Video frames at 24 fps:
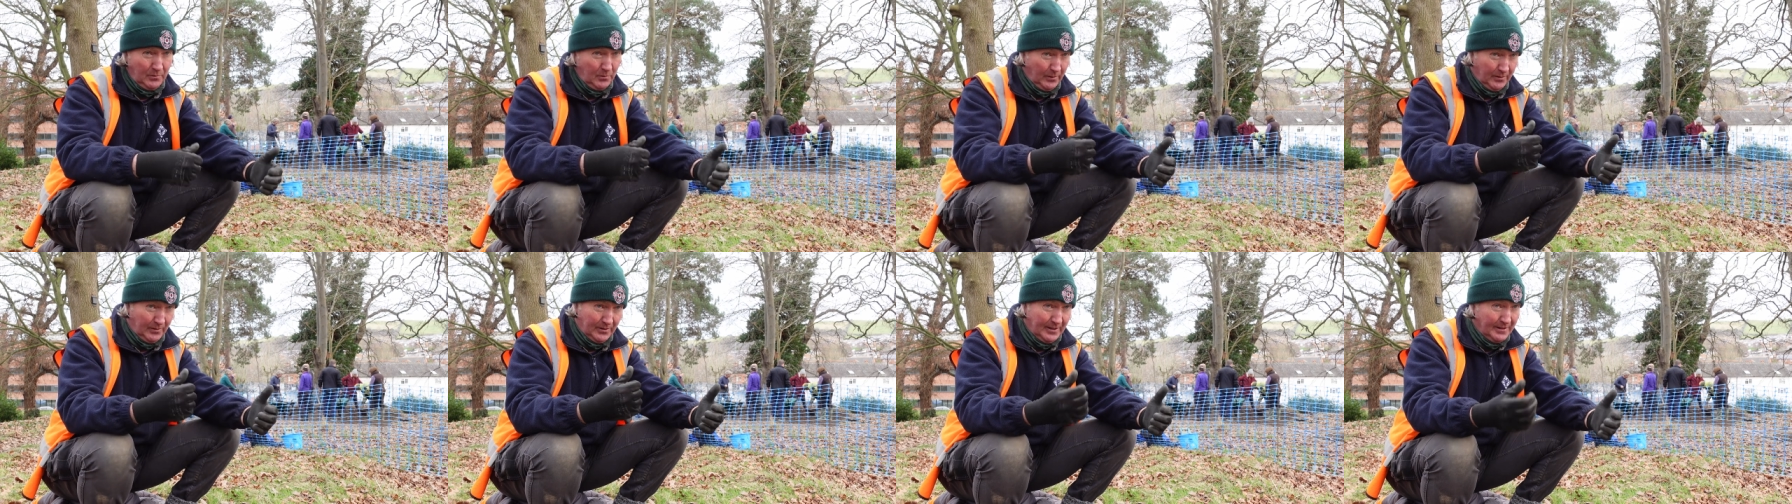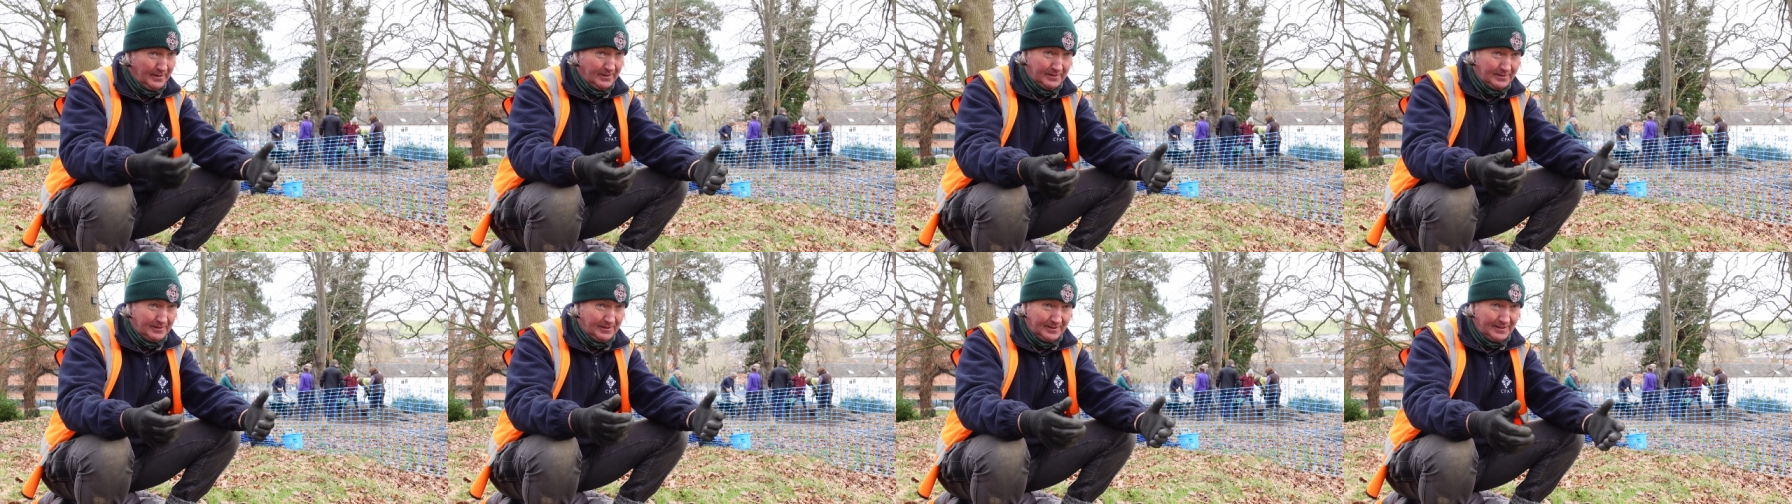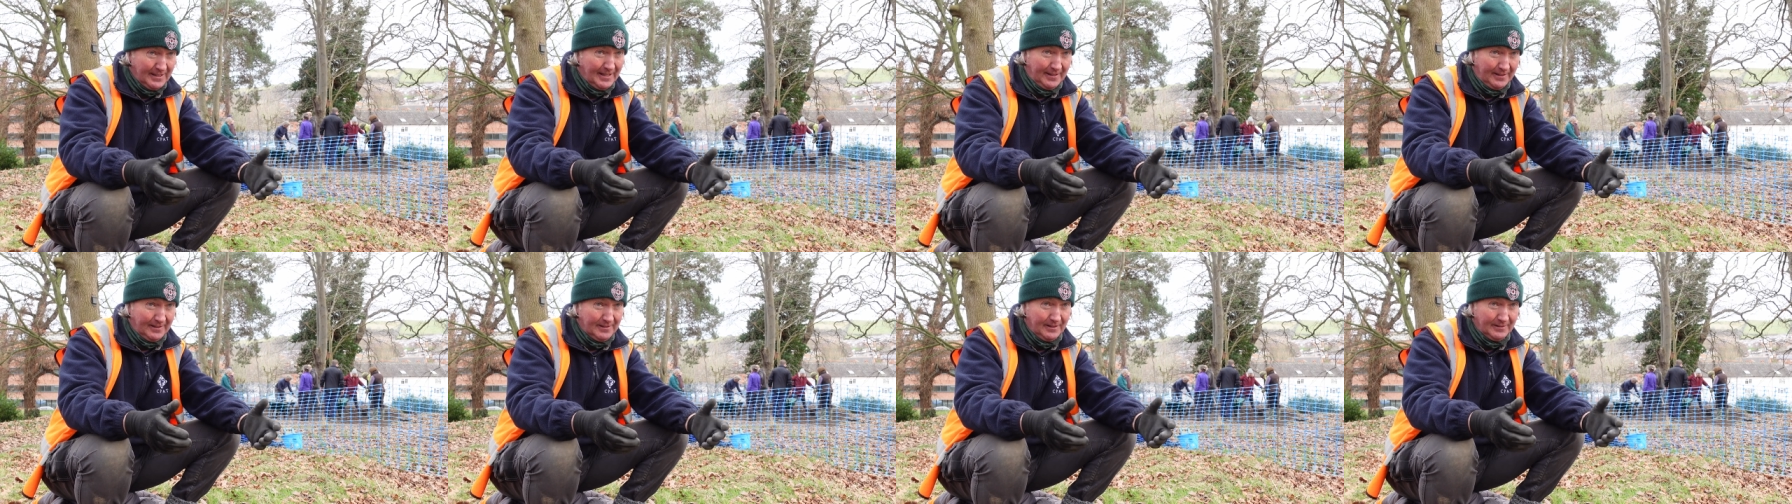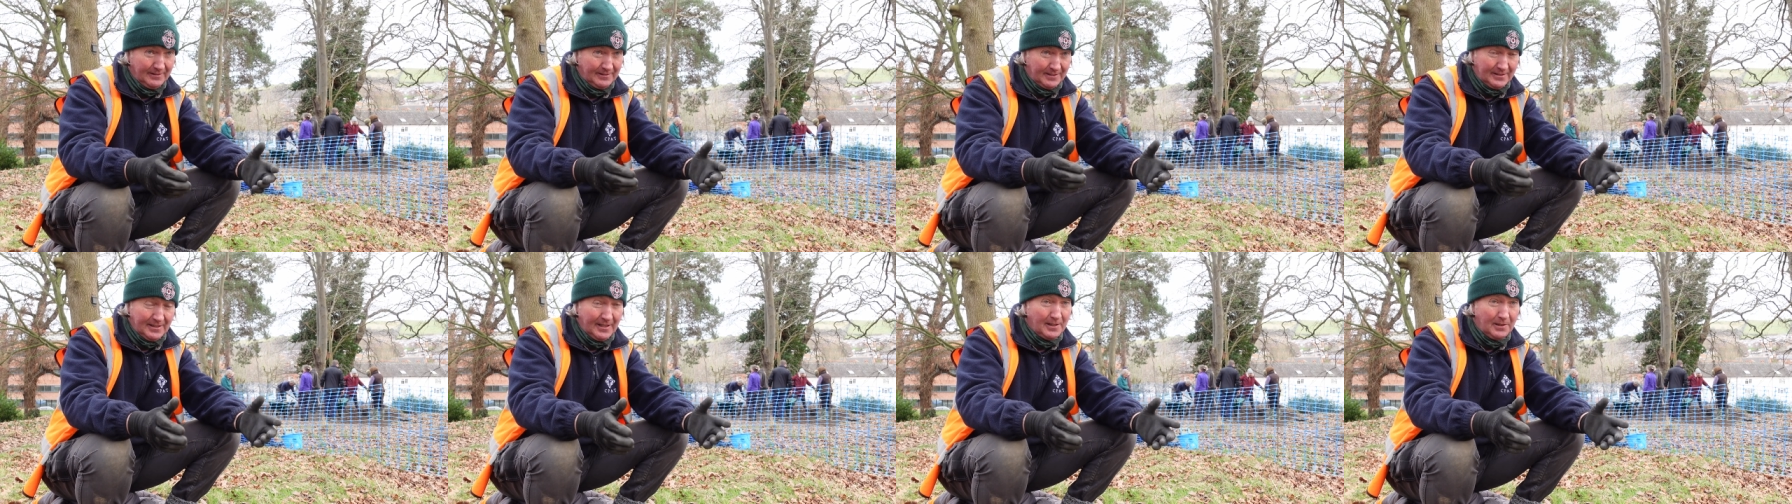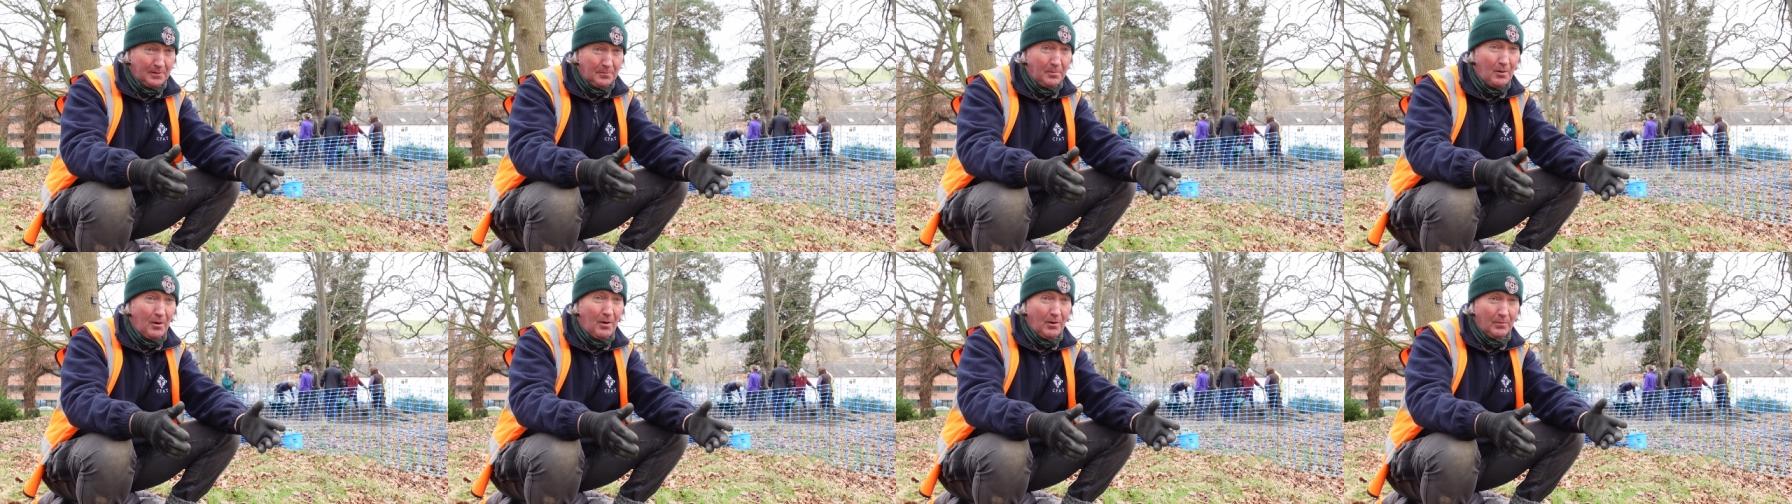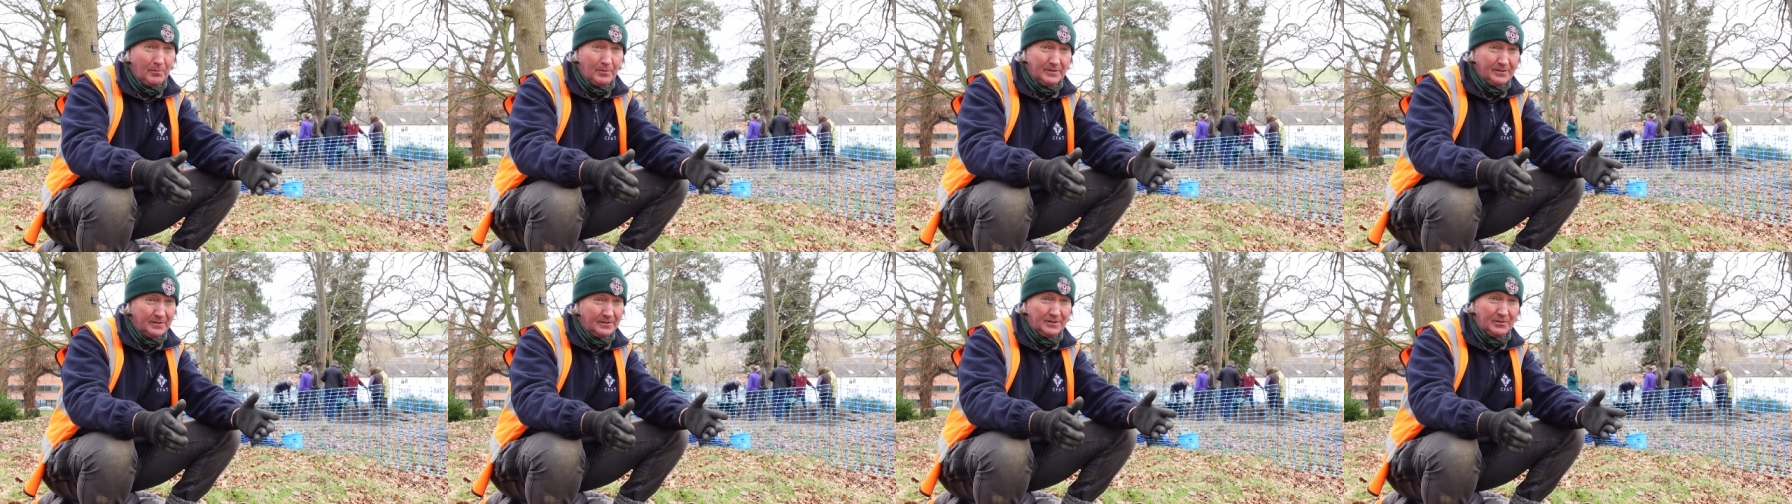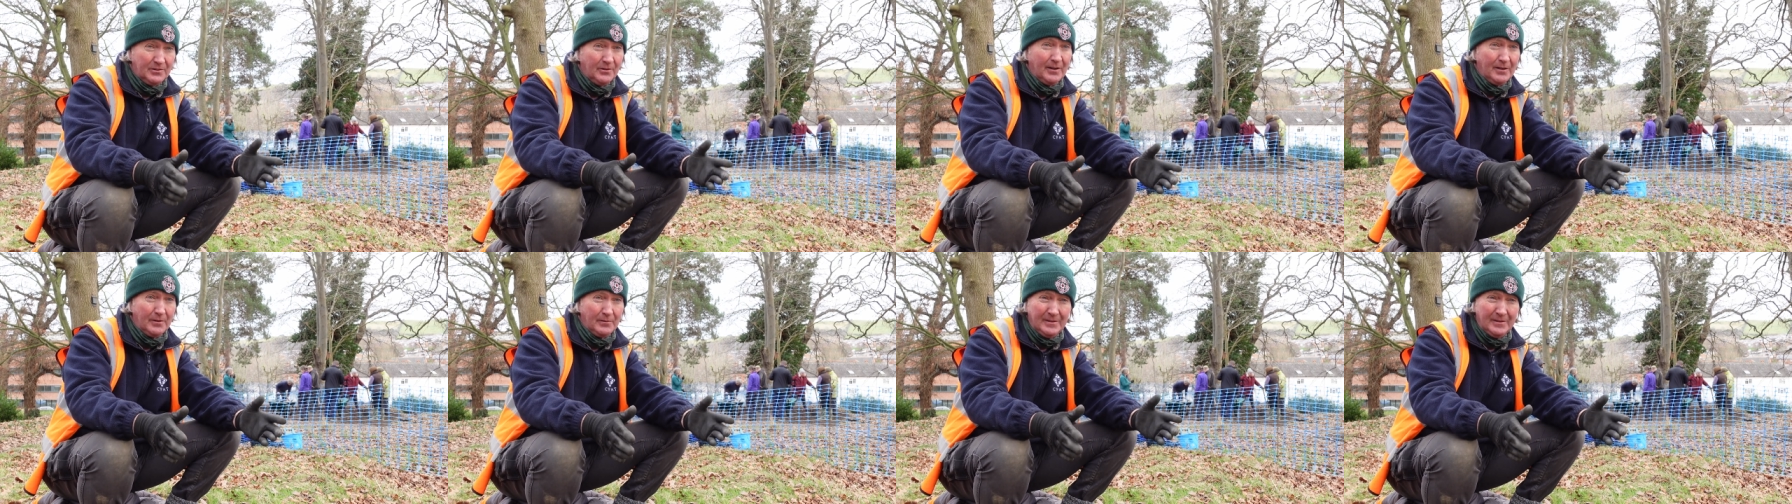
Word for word: with things to dig and to take apart, which is great.